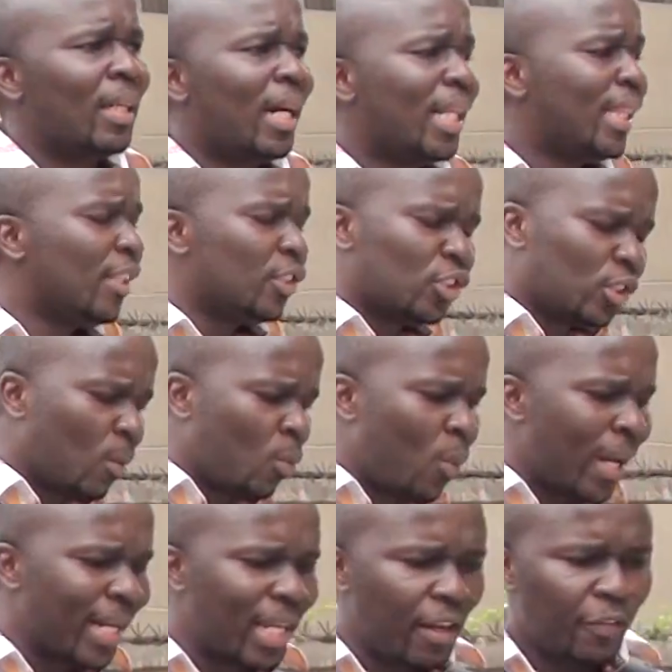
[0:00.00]
I think you stop
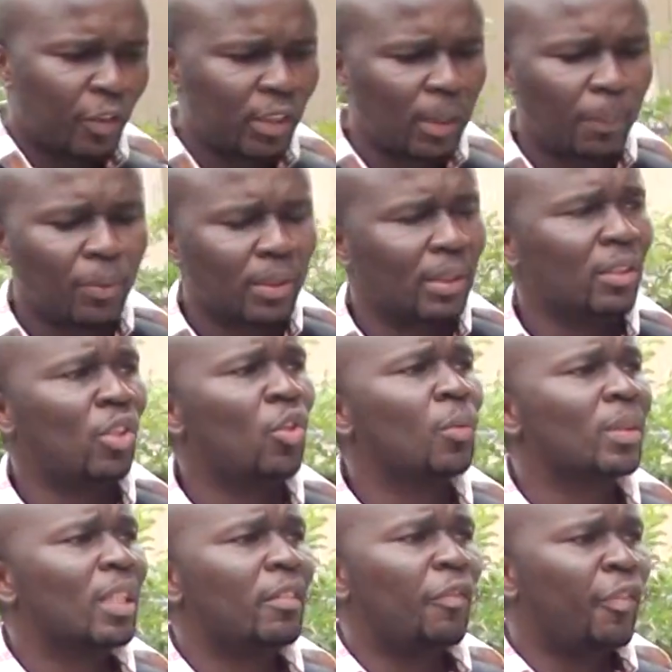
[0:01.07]
whining, get out of your steeples and
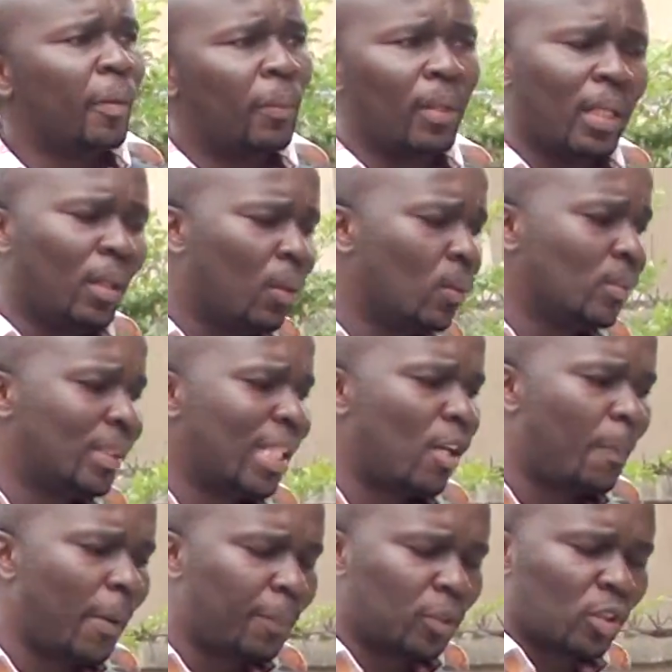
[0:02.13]
domes, leave the people alone, tell your
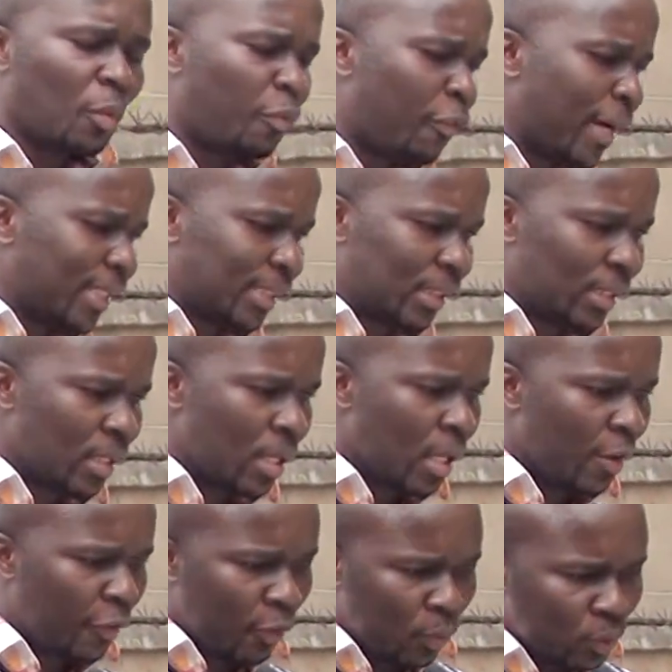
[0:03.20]
people stop fighting.
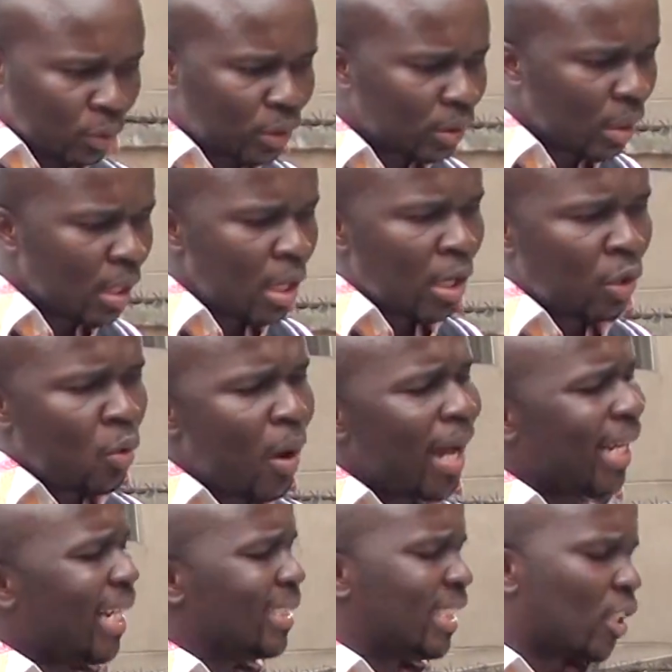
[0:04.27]
If you won't, go
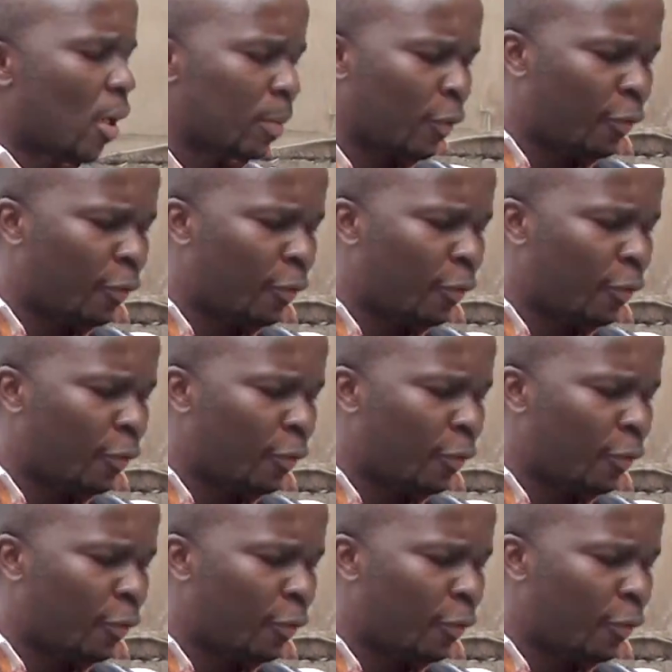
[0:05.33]
ahead and take up the